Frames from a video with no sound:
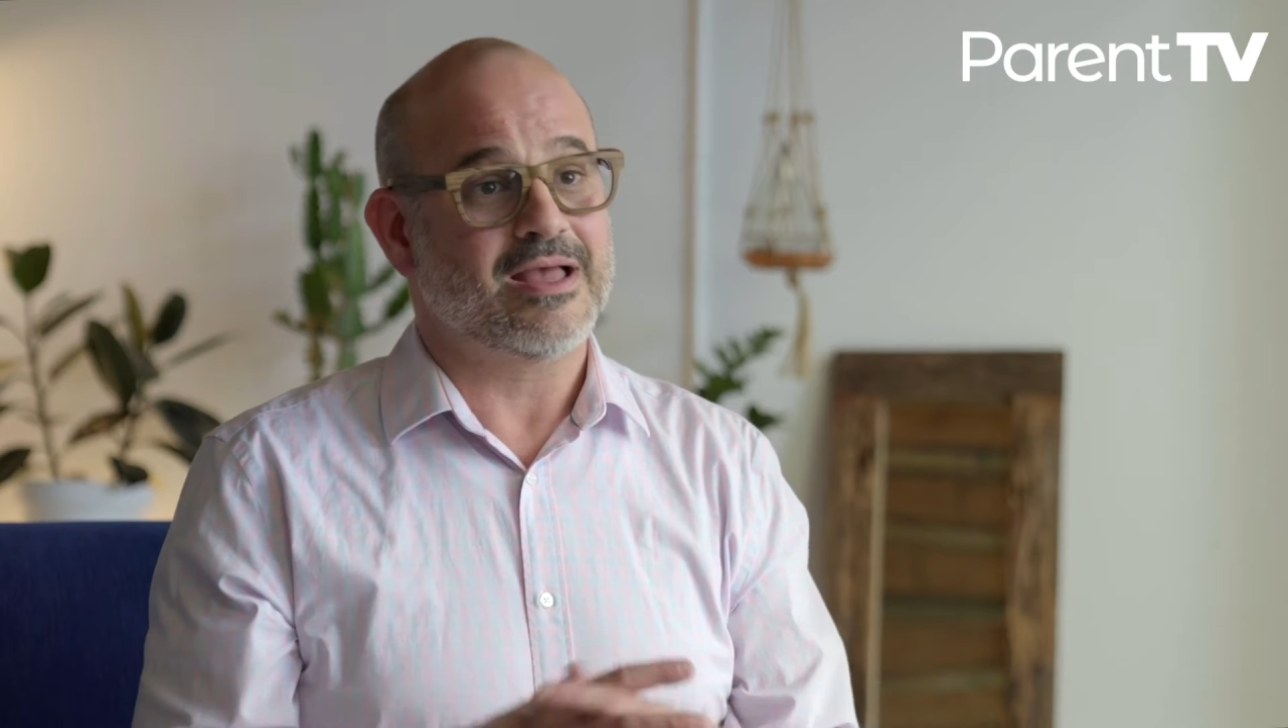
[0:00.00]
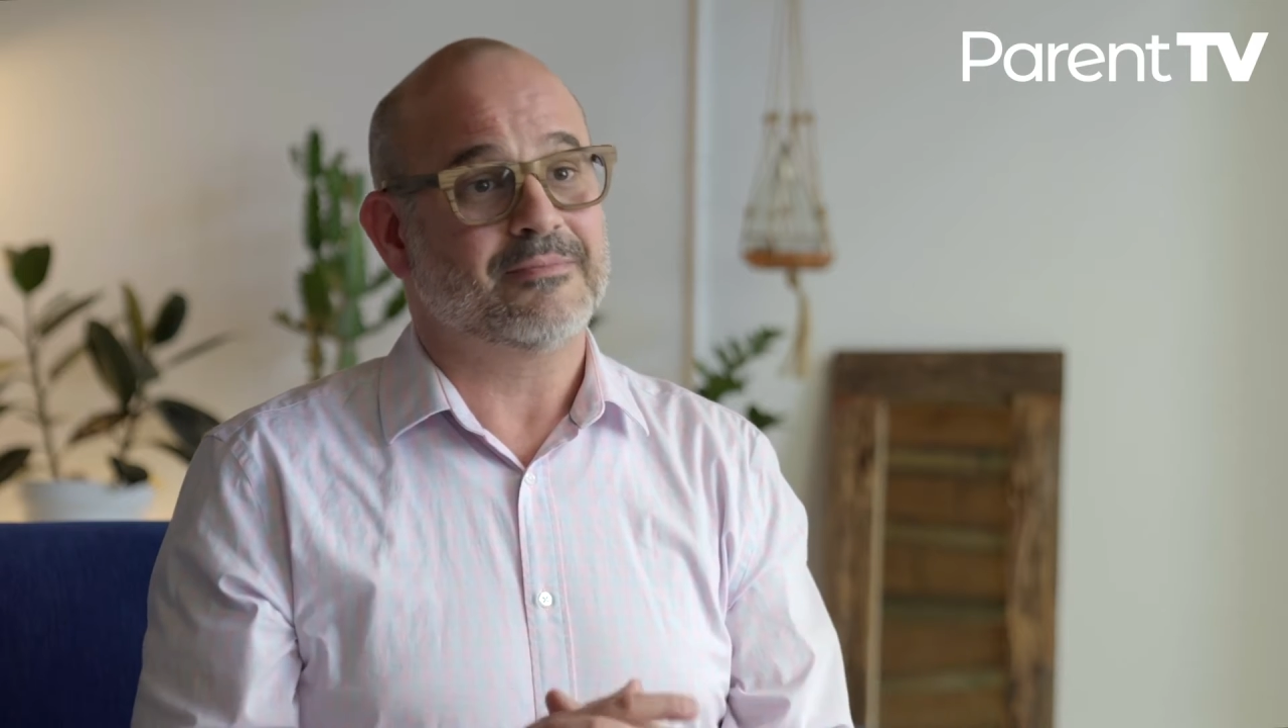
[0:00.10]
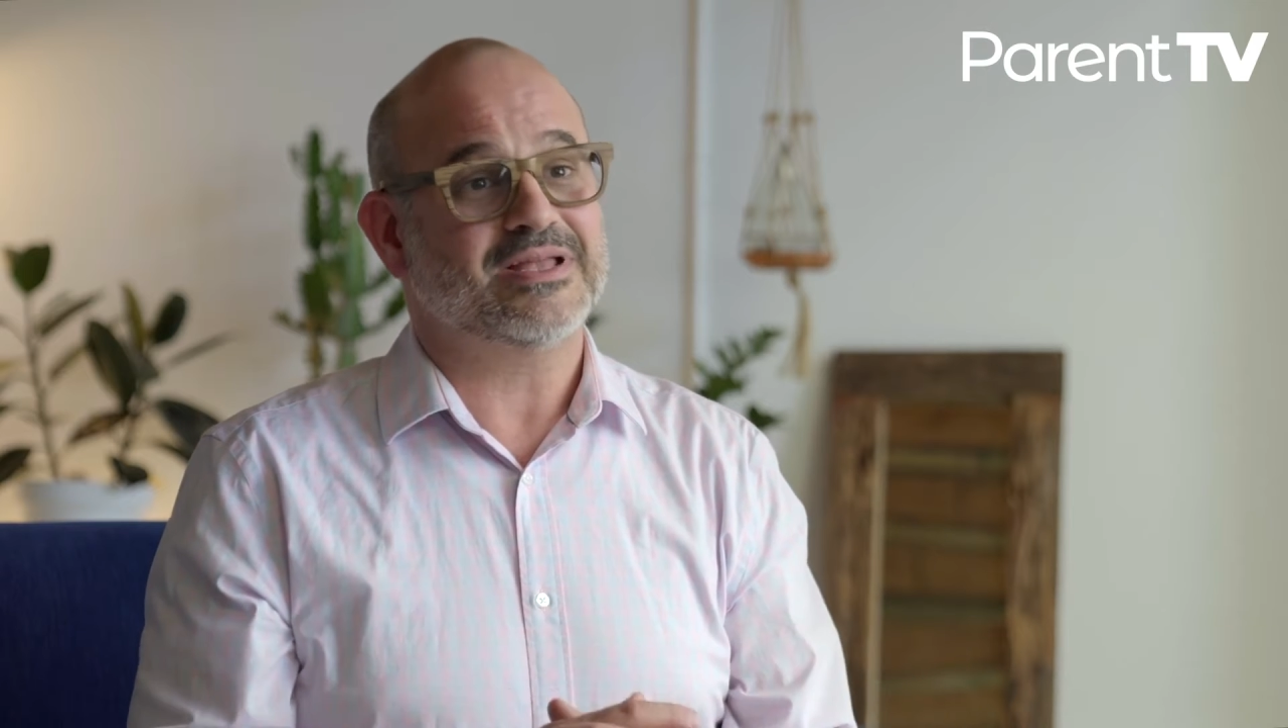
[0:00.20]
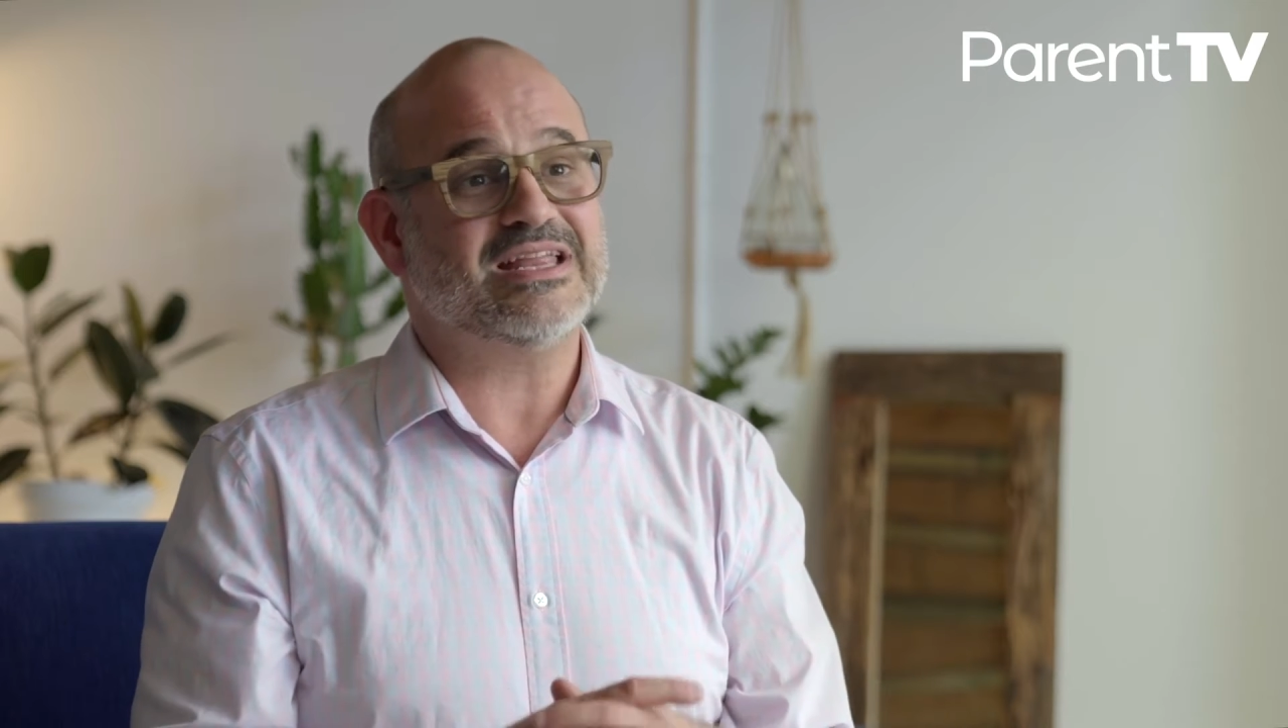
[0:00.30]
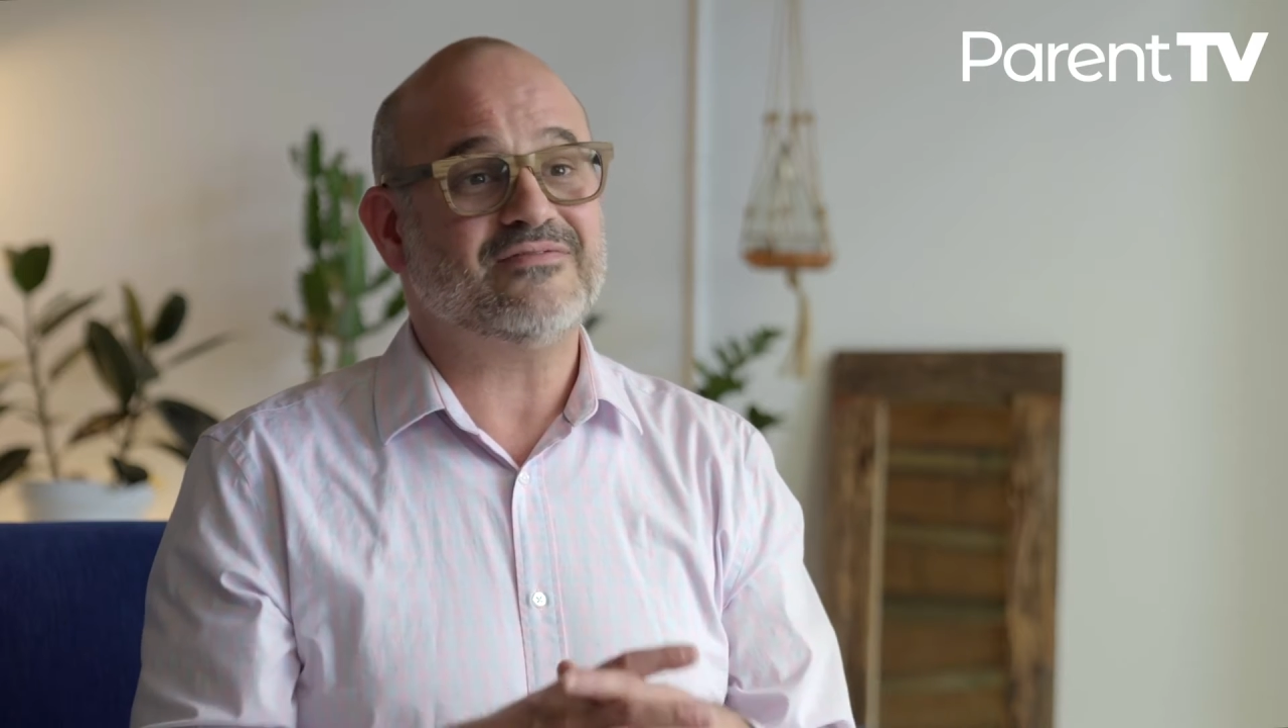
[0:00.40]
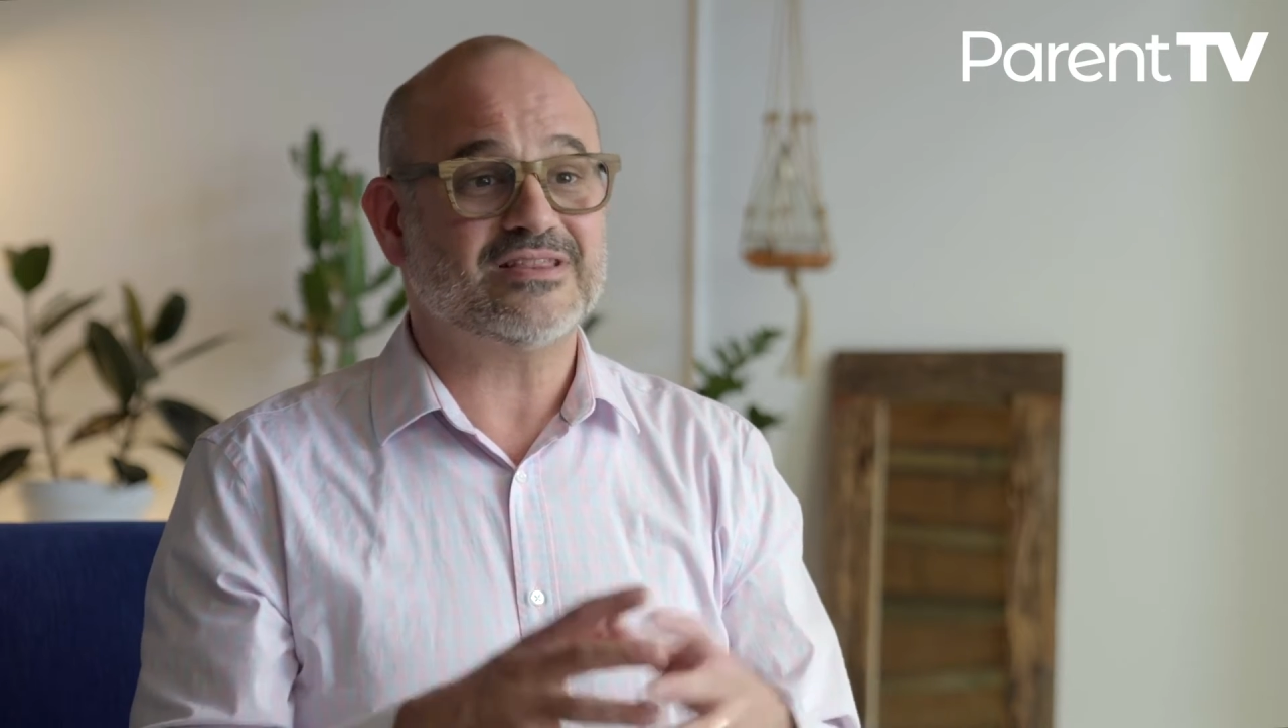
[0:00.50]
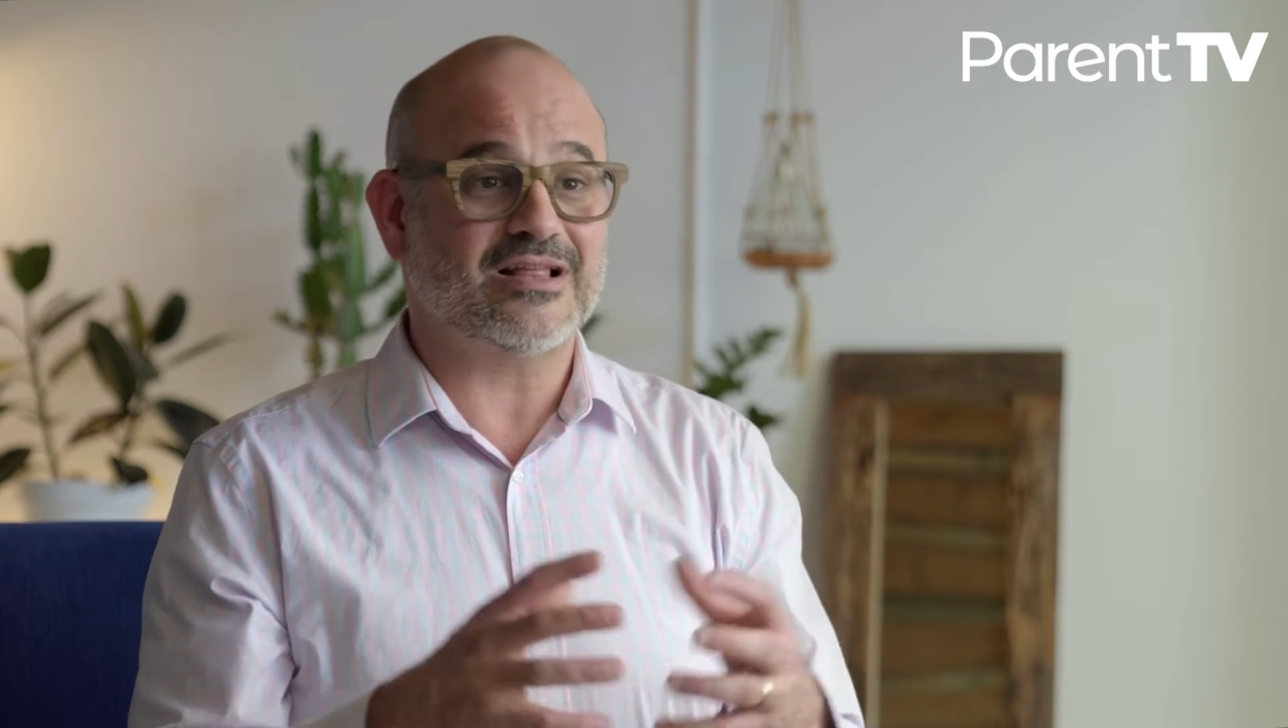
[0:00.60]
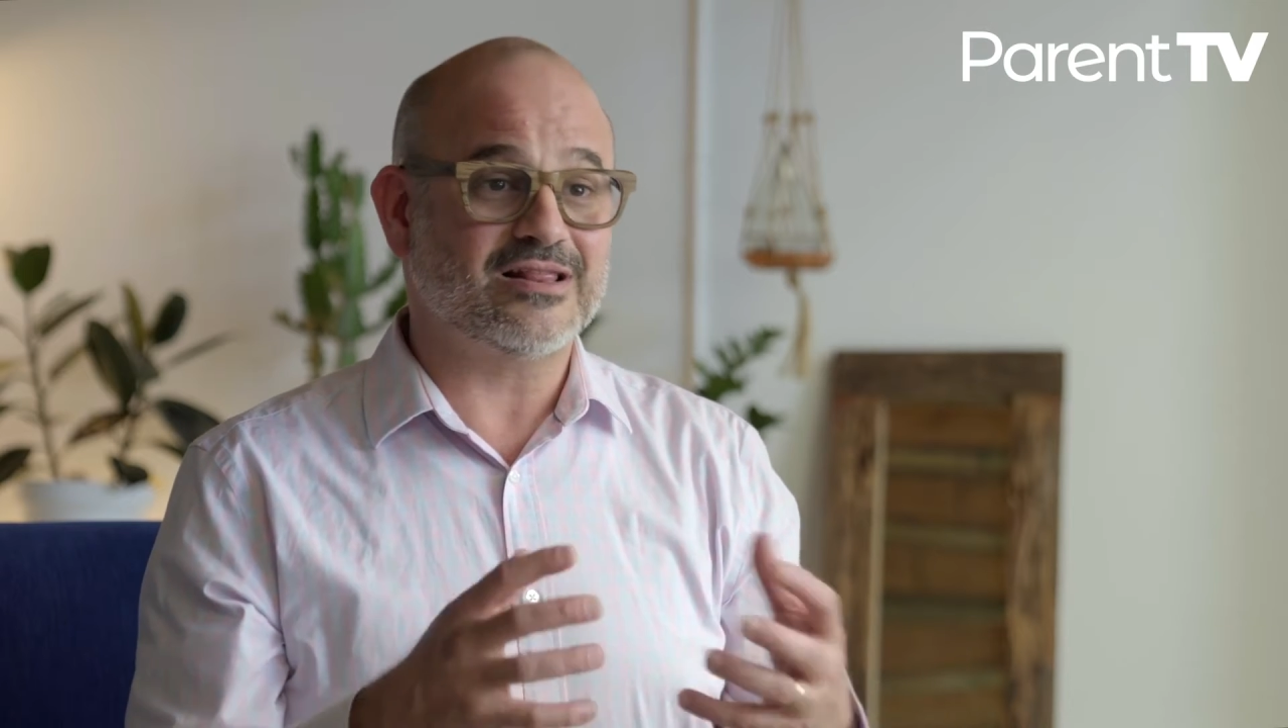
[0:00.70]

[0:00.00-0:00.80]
but even the